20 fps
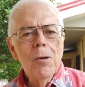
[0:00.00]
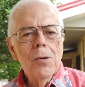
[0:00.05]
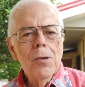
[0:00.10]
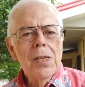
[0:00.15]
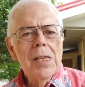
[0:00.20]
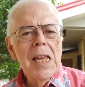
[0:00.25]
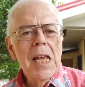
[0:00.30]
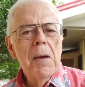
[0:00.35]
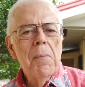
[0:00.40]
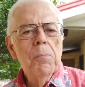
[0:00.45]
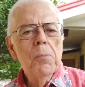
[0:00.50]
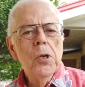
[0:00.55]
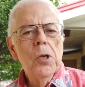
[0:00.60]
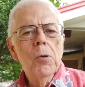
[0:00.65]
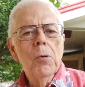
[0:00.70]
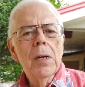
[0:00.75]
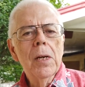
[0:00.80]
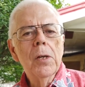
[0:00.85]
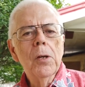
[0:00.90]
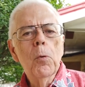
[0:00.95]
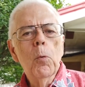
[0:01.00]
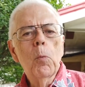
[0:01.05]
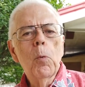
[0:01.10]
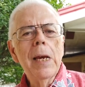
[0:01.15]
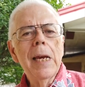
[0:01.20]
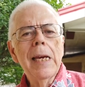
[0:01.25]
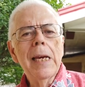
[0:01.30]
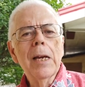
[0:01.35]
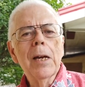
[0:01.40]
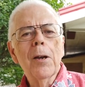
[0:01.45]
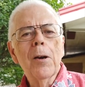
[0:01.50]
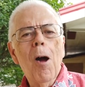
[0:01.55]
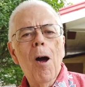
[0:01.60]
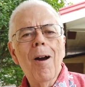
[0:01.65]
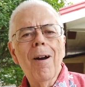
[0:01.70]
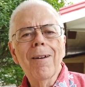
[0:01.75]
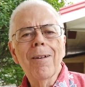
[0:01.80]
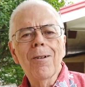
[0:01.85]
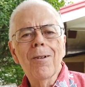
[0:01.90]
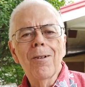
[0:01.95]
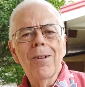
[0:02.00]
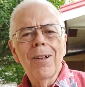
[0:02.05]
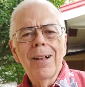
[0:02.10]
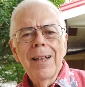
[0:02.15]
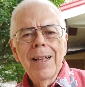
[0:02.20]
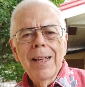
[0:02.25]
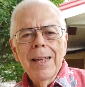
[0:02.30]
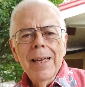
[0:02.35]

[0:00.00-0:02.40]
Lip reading: and tempt you into reading an article,